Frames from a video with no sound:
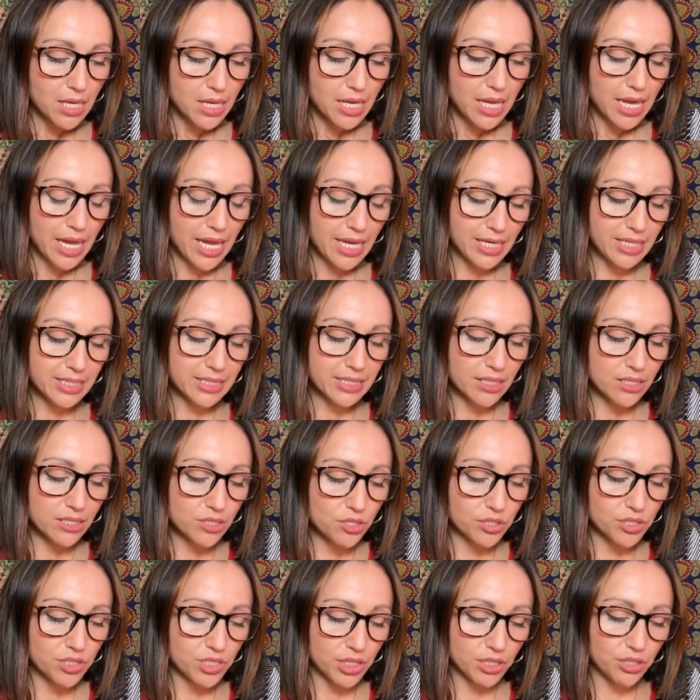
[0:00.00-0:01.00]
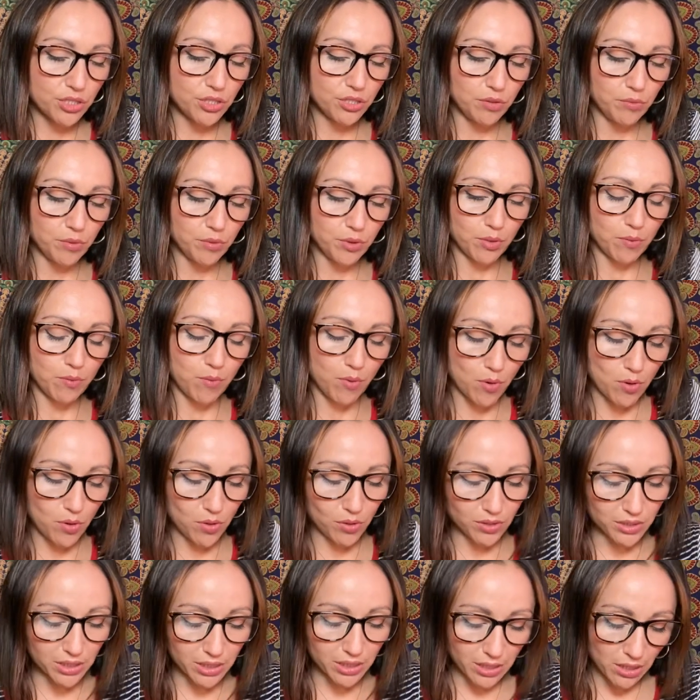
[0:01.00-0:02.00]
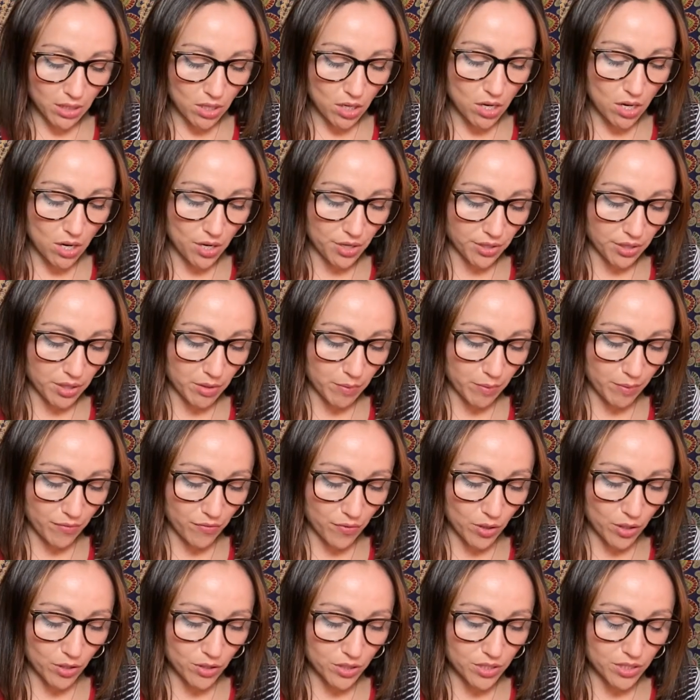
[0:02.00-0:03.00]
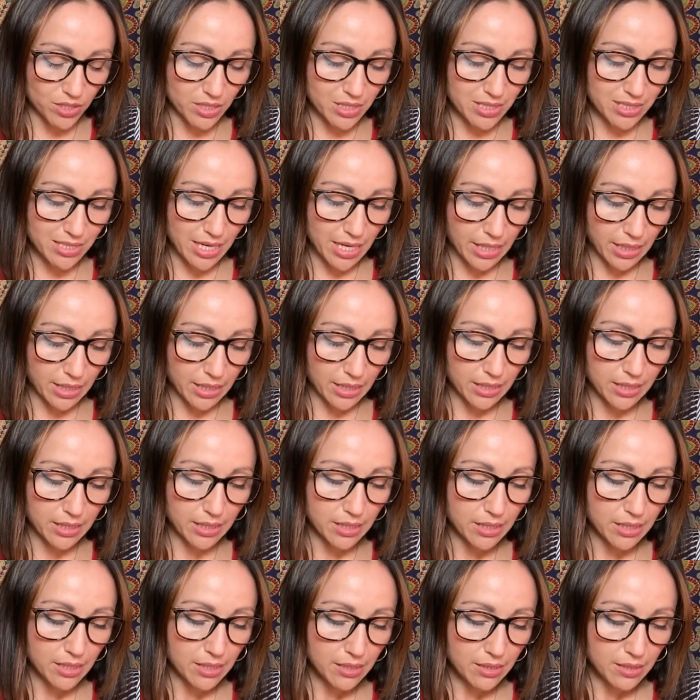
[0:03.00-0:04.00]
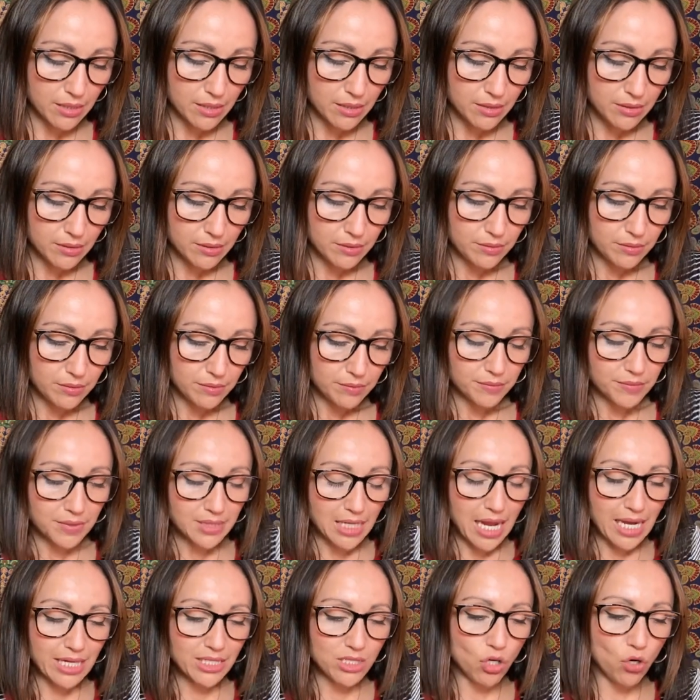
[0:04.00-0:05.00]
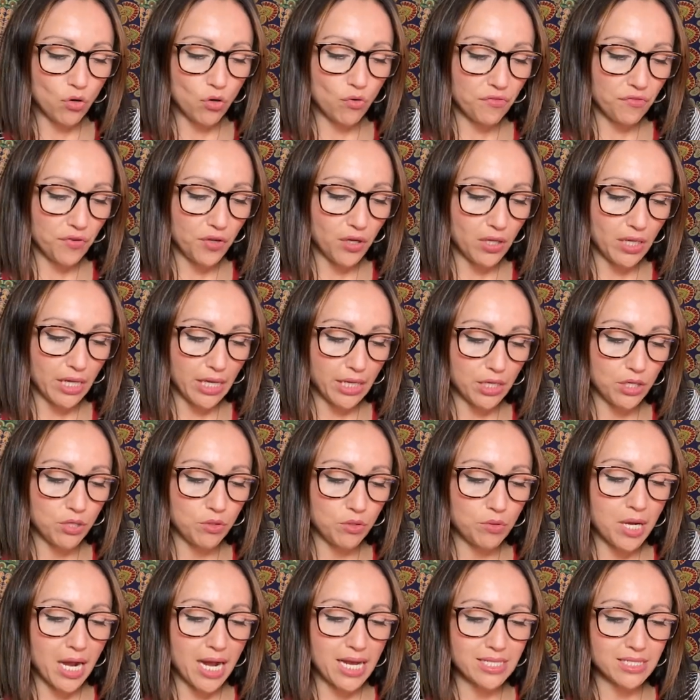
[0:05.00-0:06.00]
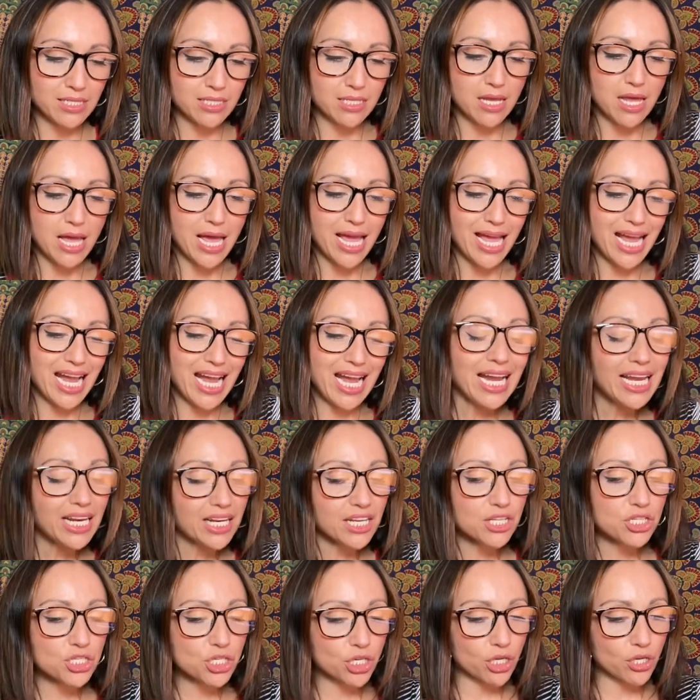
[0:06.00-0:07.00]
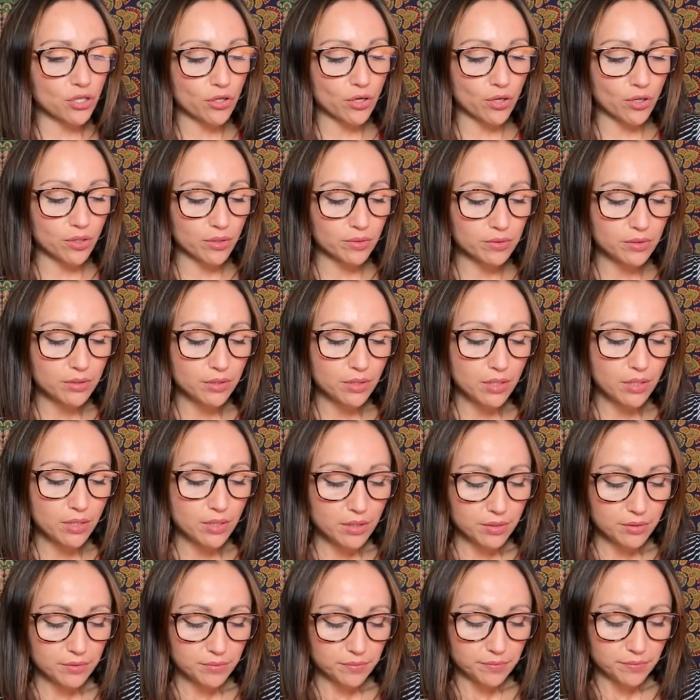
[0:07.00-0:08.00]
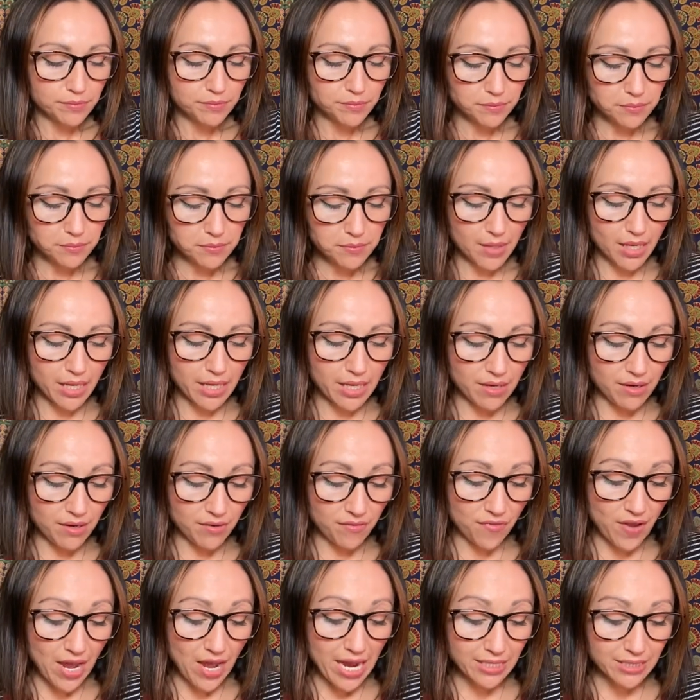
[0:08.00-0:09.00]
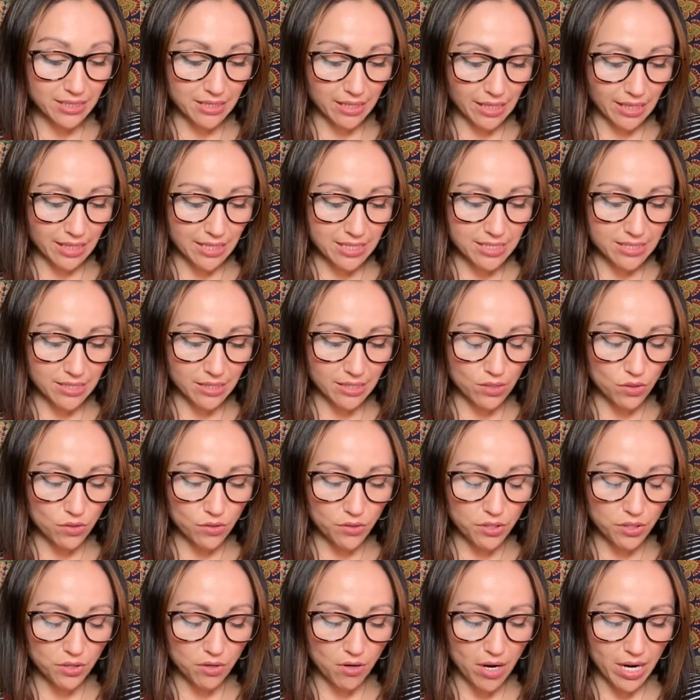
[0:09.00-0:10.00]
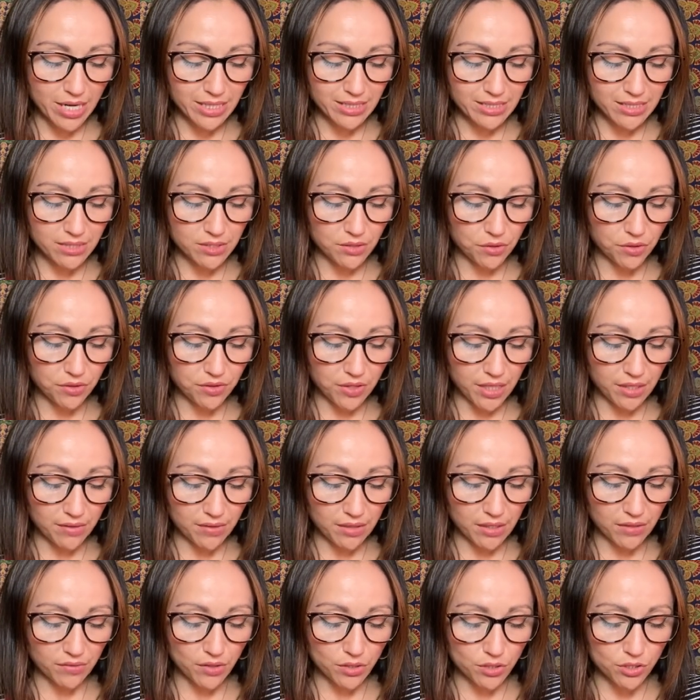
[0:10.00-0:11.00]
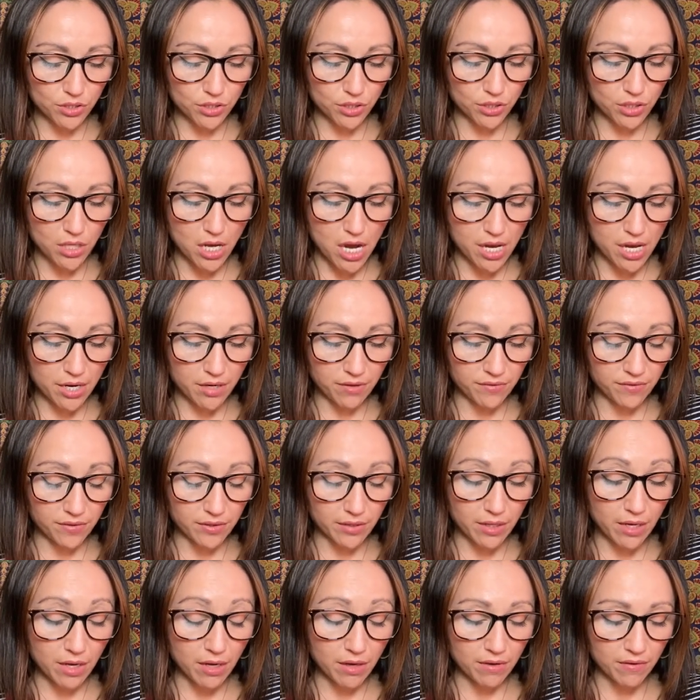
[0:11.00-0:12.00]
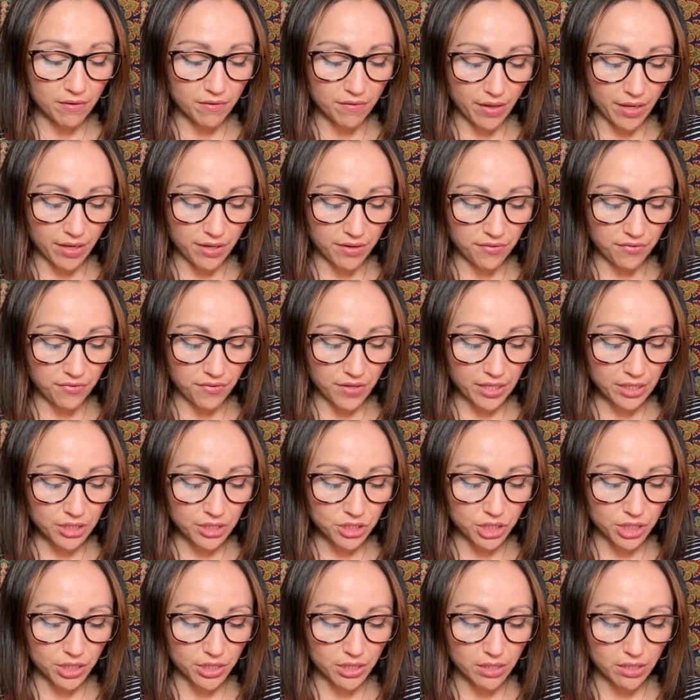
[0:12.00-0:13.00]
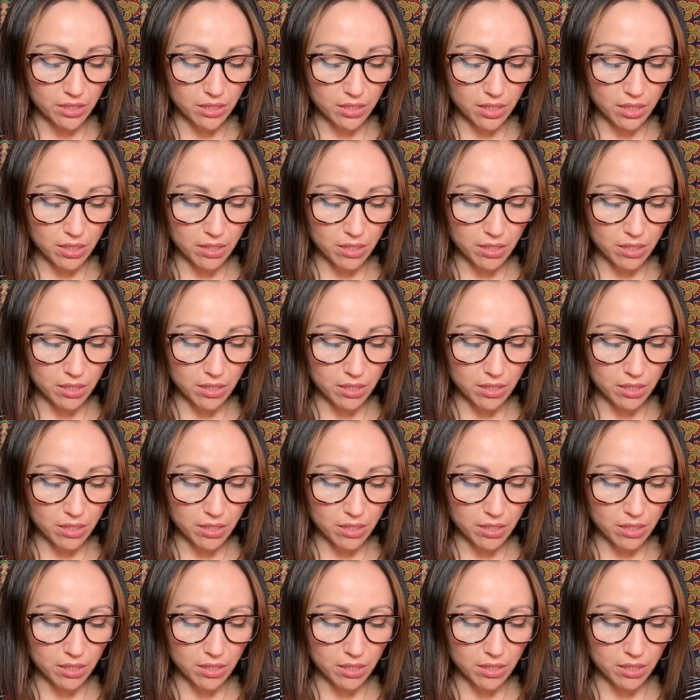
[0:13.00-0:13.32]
And it's interesting too with the World card in the reverse. It's like, I don't feel like you guys hate each other. In fact, like I said earlier, I still think that there's a lot of love and affection.